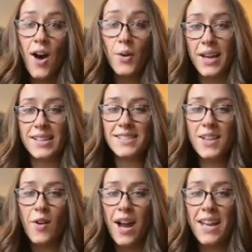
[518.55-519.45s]
Okay,
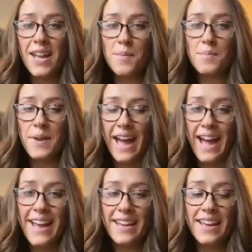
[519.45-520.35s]
so I am
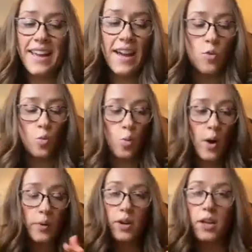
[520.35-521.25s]
back.
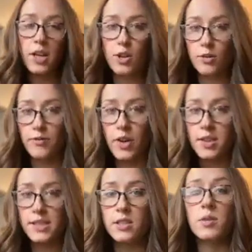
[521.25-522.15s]
What we are gonna do
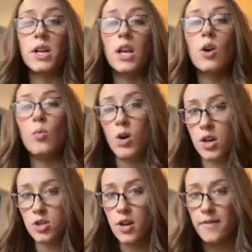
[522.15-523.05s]
first is we're gonna
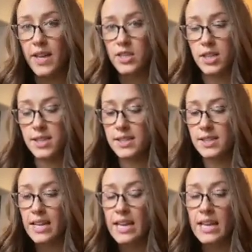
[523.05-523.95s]
wash our veggies.
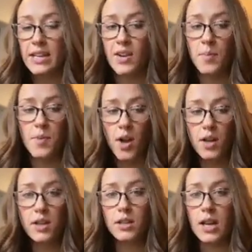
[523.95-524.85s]
Now I'm not
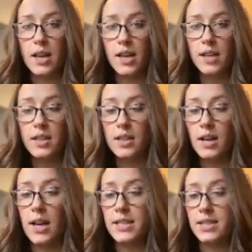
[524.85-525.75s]
gonna lie,
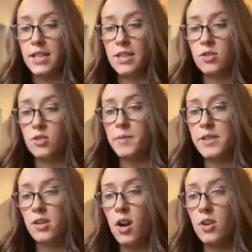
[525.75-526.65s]
I didn't do them
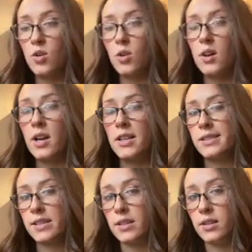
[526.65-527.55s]
this hardcore
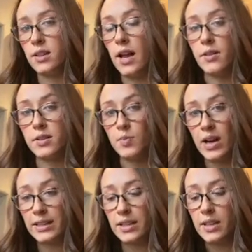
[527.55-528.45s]
until I was
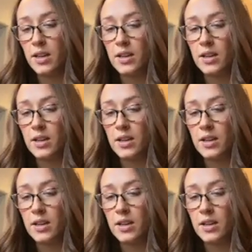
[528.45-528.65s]
pregnant,